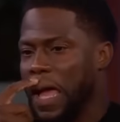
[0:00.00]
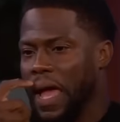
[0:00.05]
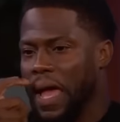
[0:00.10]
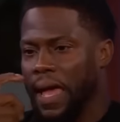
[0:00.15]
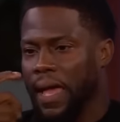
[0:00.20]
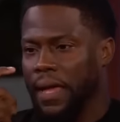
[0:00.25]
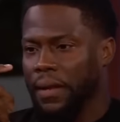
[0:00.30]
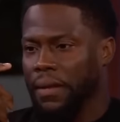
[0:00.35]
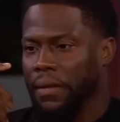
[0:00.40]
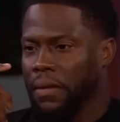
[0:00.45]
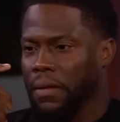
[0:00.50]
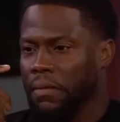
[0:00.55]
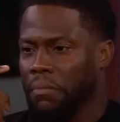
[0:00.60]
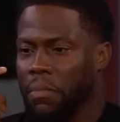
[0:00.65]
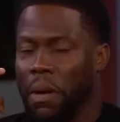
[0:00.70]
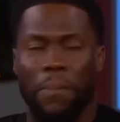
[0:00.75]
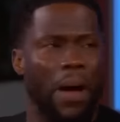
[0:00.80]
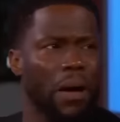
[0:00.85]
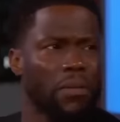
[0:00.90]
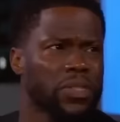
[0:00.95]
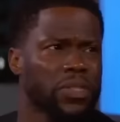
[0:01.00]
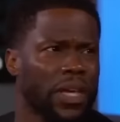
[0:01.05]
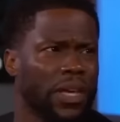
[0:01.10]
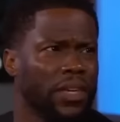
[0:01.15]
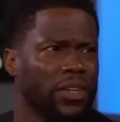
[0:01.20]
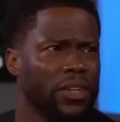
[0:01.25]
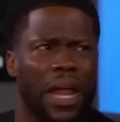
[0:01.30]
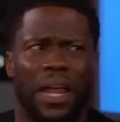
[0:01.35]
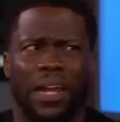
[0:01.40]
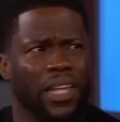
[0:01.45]
And my mom was
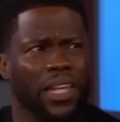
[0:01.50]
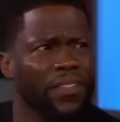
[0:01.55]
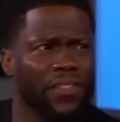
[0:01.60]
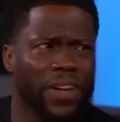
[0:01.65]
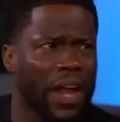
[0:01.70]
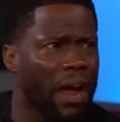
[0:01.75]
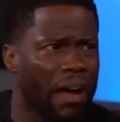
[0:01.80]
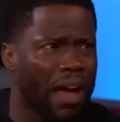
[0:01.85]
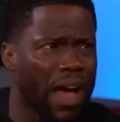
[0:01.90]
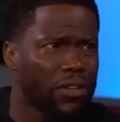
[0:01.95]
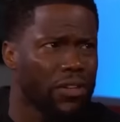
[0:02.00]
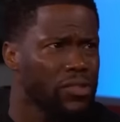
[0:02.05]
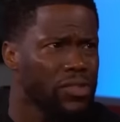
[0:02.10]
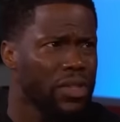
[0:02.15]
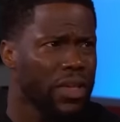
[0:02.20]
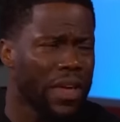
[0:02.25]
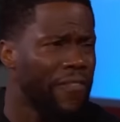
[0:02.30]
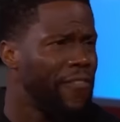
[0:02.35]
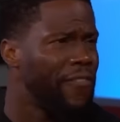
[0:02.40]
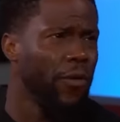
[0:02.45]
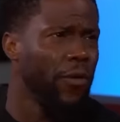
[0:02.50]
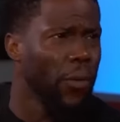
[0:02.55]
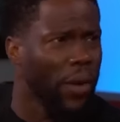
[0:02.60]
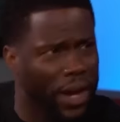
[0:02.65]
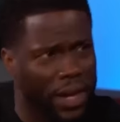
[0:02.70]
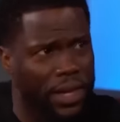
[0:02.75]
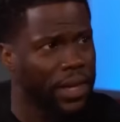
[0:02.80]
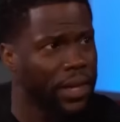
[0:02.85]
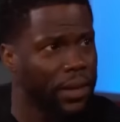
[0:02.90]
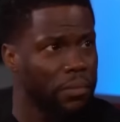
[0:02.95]
like, "You're not leaving our house at 4
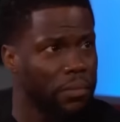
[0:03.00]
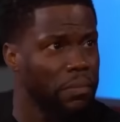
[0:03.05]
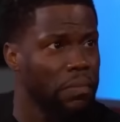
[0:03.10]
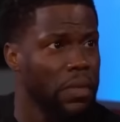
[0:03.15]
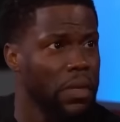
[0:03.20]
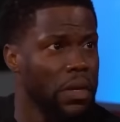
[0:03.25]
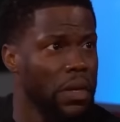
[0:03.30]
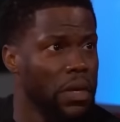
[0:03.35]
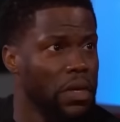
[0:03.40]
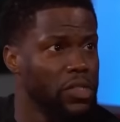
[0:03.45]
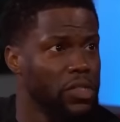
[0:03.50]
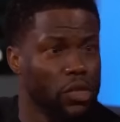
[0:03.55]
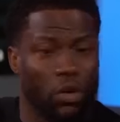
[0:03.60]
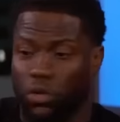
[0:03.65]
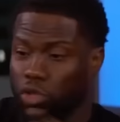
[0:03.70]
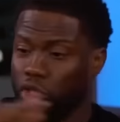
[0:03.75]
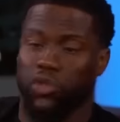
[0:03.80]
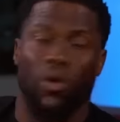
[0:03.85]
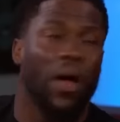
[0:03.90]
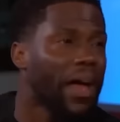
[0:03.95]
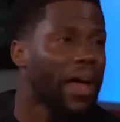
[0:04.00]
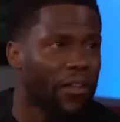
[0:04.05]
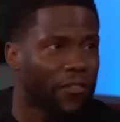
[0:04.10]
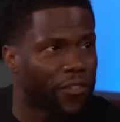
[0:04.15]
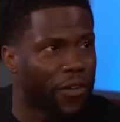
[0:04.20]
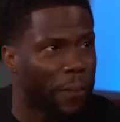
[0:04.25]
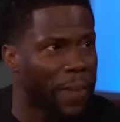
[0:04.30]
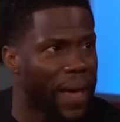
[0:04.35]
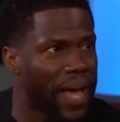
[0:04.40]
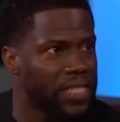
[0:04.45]
a.m." to go try
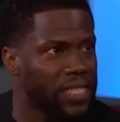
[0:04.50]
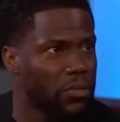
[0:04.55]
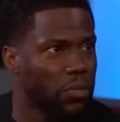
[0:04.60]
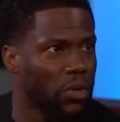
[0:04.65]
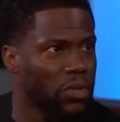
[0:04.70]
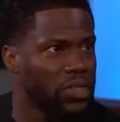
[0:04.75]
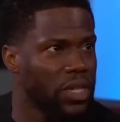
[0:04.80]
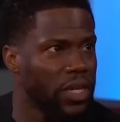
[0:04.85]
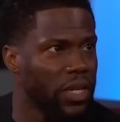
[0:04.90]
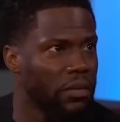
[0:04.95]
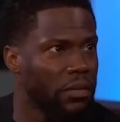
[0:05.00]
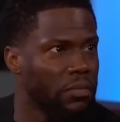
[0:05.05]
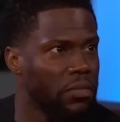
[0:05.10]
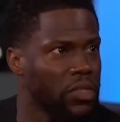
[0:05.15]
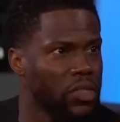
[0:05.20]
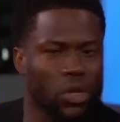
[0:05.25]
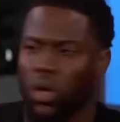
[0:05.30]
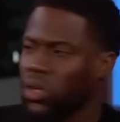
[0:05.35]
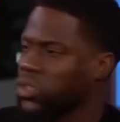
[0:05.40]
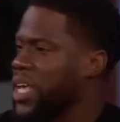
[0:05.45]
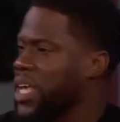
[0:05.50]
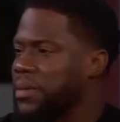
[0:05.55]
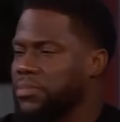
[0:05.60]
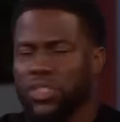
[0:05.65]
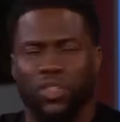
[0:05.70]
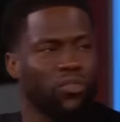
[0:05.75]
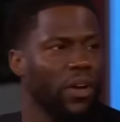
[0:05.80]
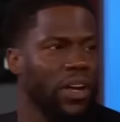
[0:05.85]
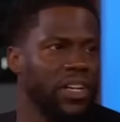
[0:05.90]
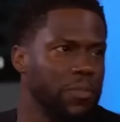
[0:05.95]
out for a basketball team. There's all
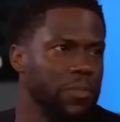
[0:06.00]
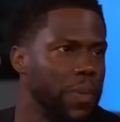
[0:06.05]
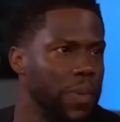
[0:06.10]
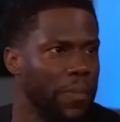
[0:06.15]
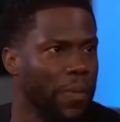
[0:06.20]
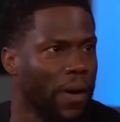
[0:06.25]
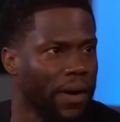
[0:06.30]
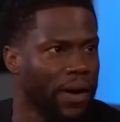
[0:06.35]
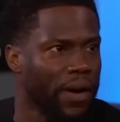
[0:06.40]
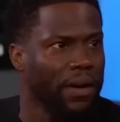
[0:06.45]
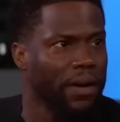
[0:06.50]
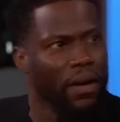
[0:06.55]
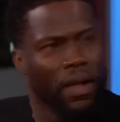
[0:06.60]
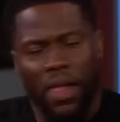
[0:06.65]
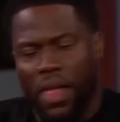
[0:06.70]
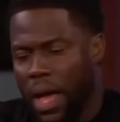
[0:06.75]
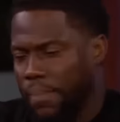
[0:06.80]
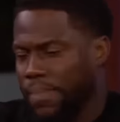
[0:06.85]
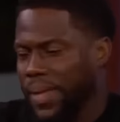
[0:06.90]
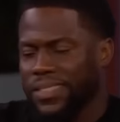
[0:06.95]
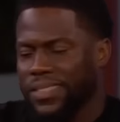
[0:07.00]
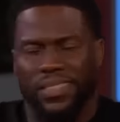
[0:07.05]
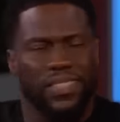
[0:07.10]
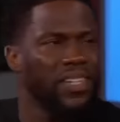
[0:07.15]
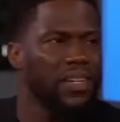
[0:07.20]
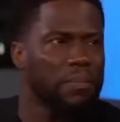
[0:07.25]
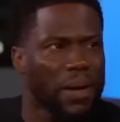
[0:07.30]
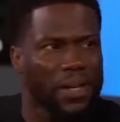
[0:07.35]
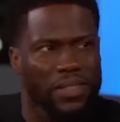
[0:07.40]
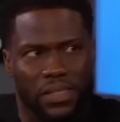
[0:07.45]
types of crazy people out here. I'm not
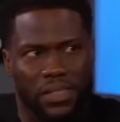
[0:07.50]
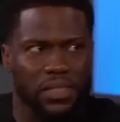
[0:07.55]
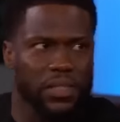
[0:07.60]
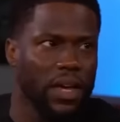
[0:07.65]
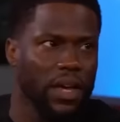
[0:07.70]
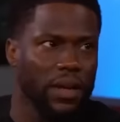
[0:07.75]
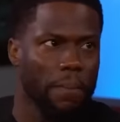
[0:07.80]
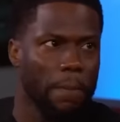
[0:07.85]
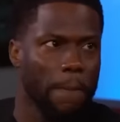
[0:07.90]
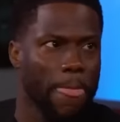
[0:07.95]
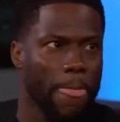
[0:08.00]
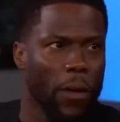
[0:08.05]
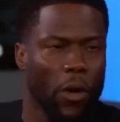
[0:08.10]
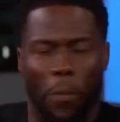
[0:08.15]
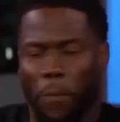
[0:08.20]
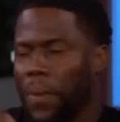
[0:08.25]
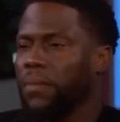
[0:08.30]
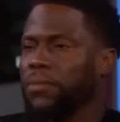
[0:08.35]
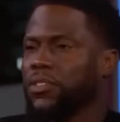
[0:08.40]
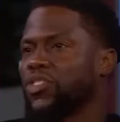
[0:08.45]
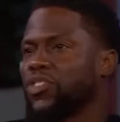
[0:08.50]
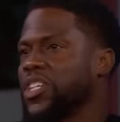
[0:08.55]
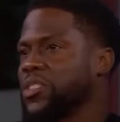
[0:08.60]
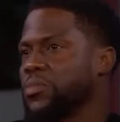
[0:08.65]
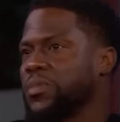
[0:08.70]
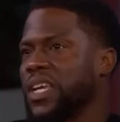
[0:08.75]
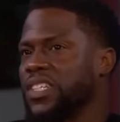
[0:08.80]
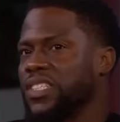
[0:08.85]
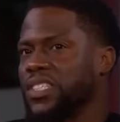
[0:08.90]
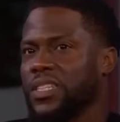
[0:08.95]
sending my son on public
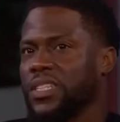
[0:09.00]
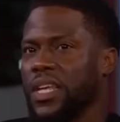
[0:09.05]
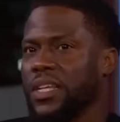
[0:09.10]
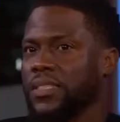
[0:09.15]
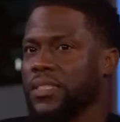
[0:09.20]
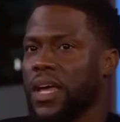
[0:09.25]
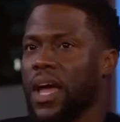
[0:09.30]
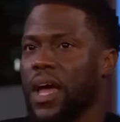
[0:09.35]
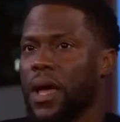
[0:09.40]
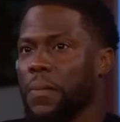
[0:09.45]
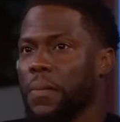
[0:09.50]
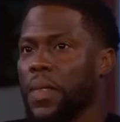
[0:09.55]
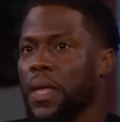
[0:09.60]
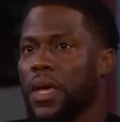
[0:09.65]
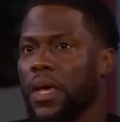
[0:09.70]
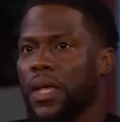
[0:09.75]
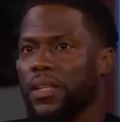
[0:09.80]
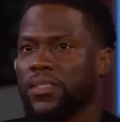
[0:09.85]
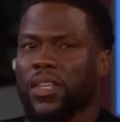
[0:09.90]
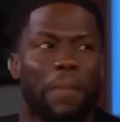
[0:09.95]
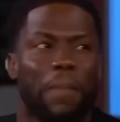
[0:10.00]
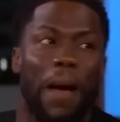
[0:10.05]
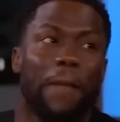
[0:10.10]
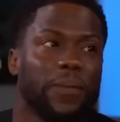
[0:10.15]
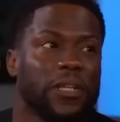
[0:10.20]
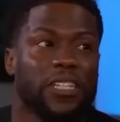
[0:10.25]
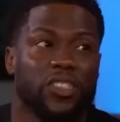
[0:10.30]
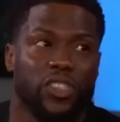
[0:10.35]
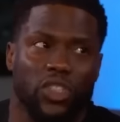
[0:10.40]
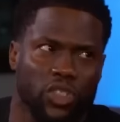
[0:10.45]
transportation at that time. I was like,
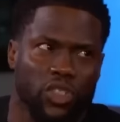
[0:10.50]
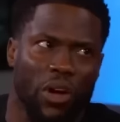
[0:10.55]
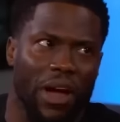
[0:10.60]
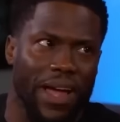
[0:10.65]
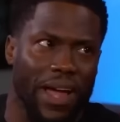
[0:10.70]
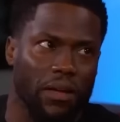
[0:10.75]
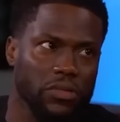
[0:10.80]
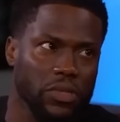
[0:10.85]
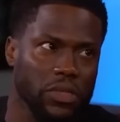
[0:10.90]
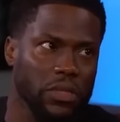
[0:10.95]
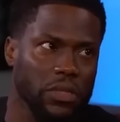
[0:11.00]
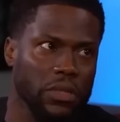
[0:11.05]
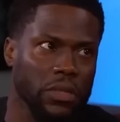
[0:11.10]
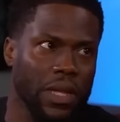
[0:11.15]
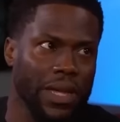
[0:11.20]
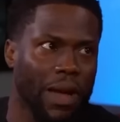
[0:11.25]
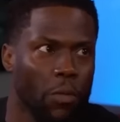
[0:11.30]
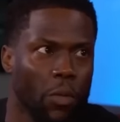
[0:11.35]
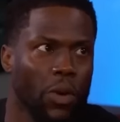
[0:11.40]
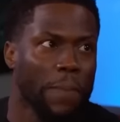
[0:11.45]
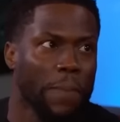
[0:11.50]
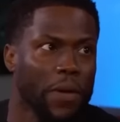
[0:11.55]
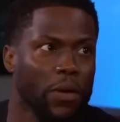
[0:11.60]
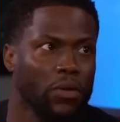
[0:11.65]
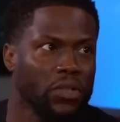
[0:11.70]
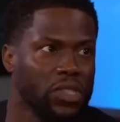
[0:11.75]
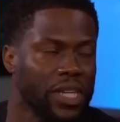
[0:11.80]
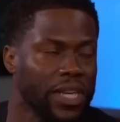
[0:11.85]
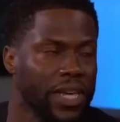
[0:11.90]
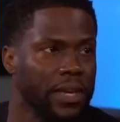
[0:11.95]
Mom, but this is the tryouts. Like, I want to be
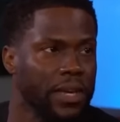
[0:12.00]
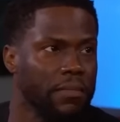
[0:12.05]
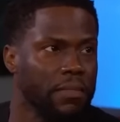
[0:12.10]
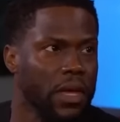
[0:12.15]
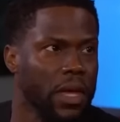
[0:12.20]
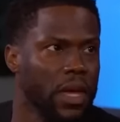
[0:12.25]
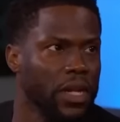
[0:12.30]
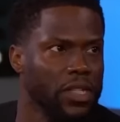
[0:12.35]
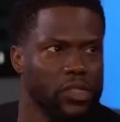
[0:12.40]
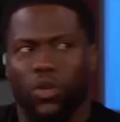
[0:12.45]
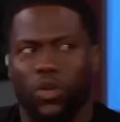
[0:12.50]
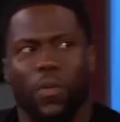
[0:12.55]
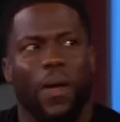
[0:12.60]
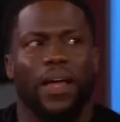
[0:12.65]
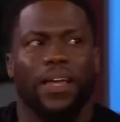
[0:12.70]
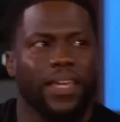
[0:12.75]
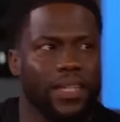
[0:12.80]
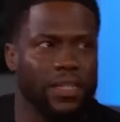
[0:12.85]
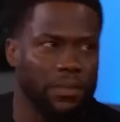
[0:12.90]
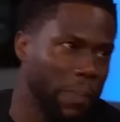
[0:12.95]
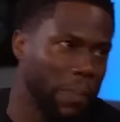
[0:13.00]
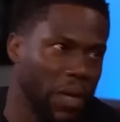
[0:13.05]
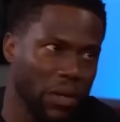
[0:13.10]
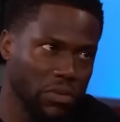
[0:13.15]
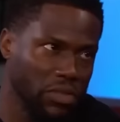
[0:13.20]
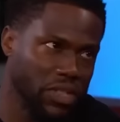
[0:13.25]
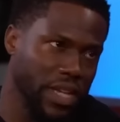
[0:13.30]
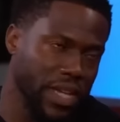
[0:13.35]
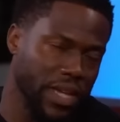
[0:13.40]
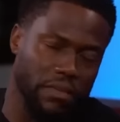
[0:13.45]
on the team. It's the only way I can get be
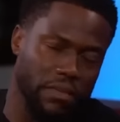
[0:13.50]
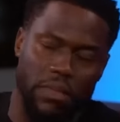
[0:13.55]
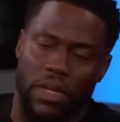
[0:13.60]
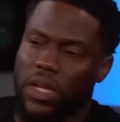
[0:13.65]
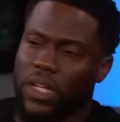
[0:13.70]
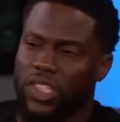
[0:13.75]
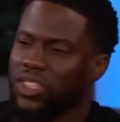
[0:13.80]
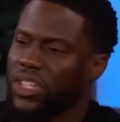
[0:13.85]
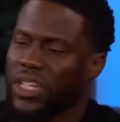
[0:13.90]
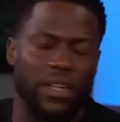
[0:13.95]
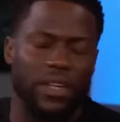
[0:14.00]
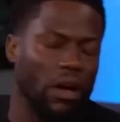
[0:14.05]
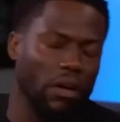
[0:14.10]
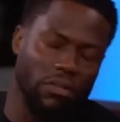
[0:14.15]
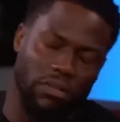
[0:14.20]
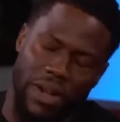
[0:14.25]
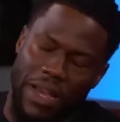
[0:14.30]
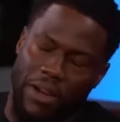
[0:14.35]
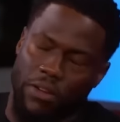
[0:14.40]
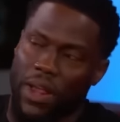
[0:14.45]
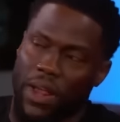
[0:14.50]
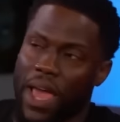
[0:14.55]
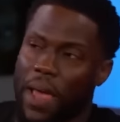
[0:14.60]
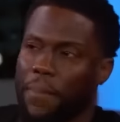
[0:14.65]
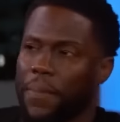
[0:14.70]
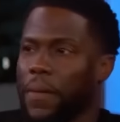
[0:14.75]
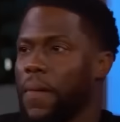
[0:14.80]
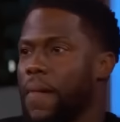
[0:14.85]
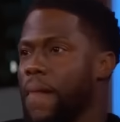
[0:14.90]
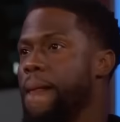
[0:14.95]
on the team. She's like, No, not gonna
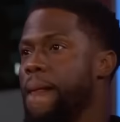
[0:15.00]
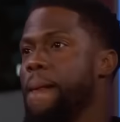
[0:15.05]
happen.